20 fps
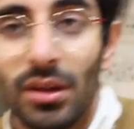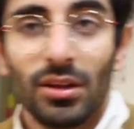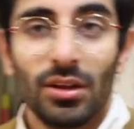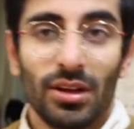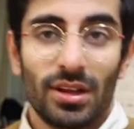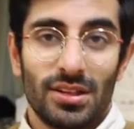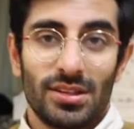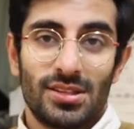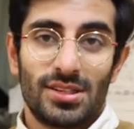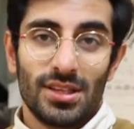
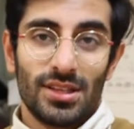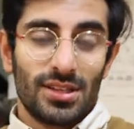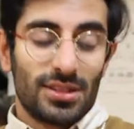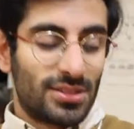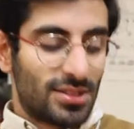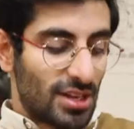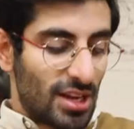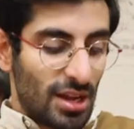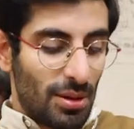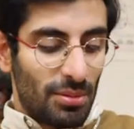You can see the
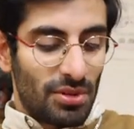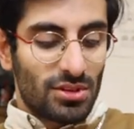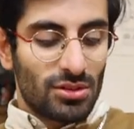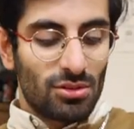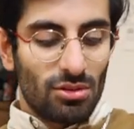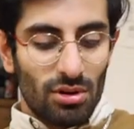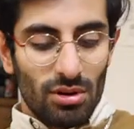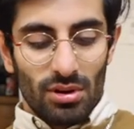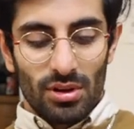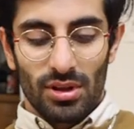time is
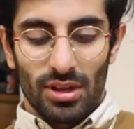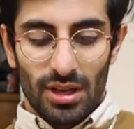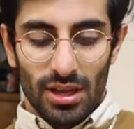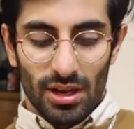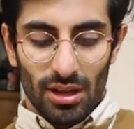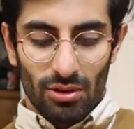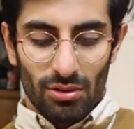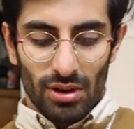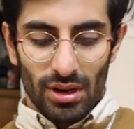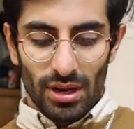
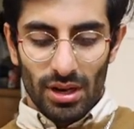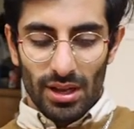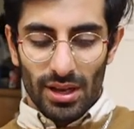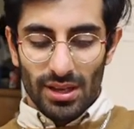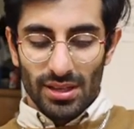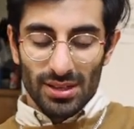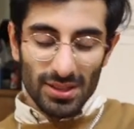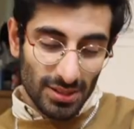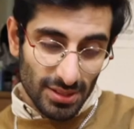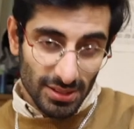getting quite
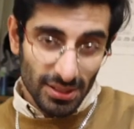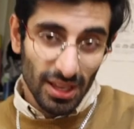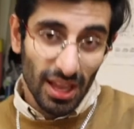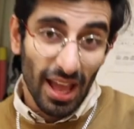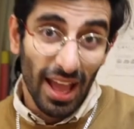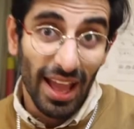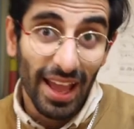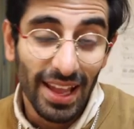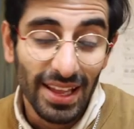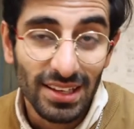late. It's
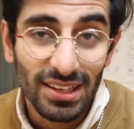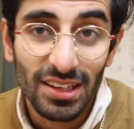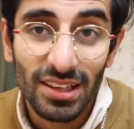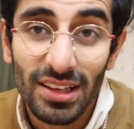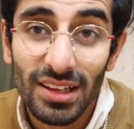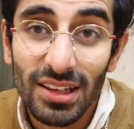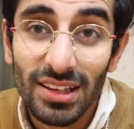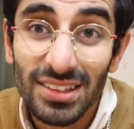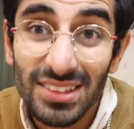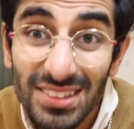
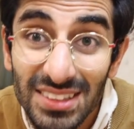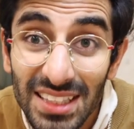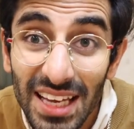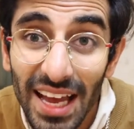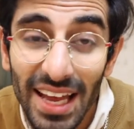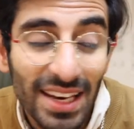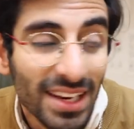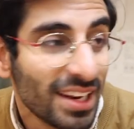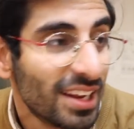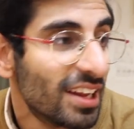
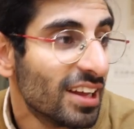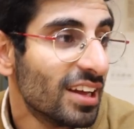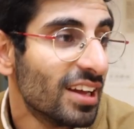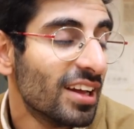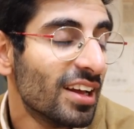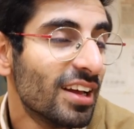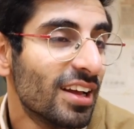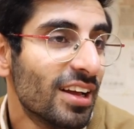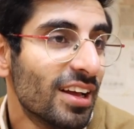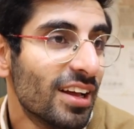8:10
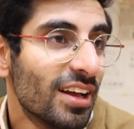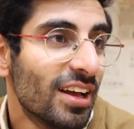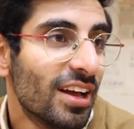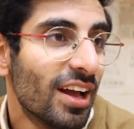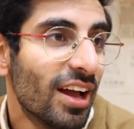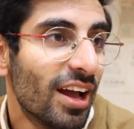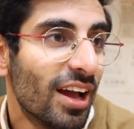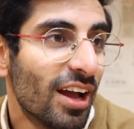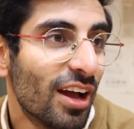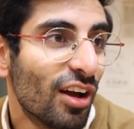
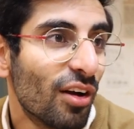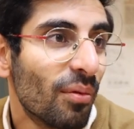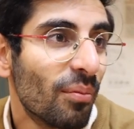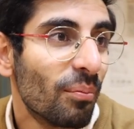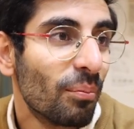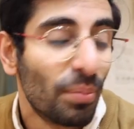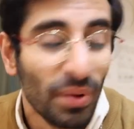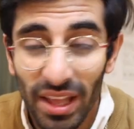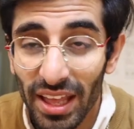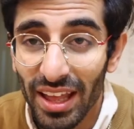
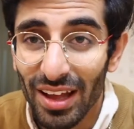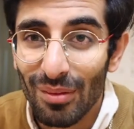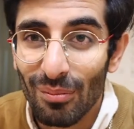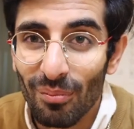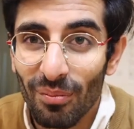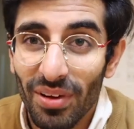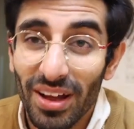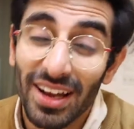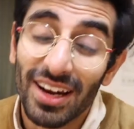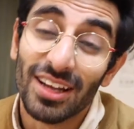
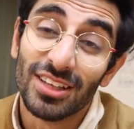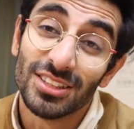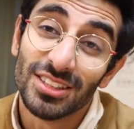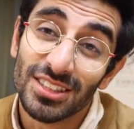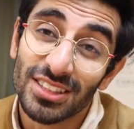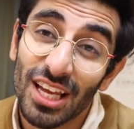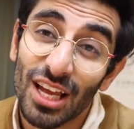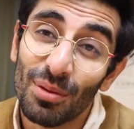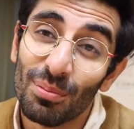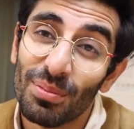p.m. and I
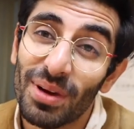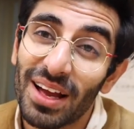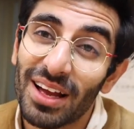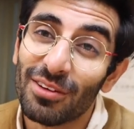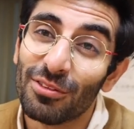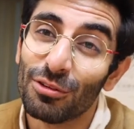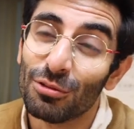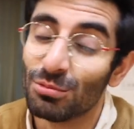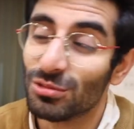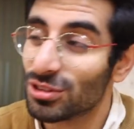just came
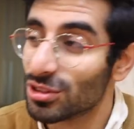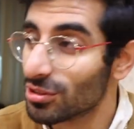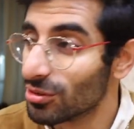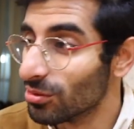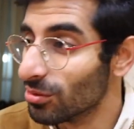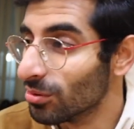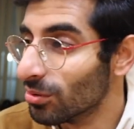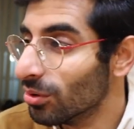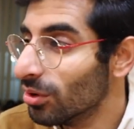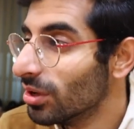back from
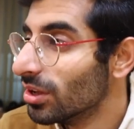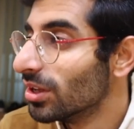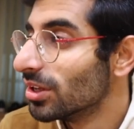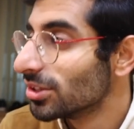school.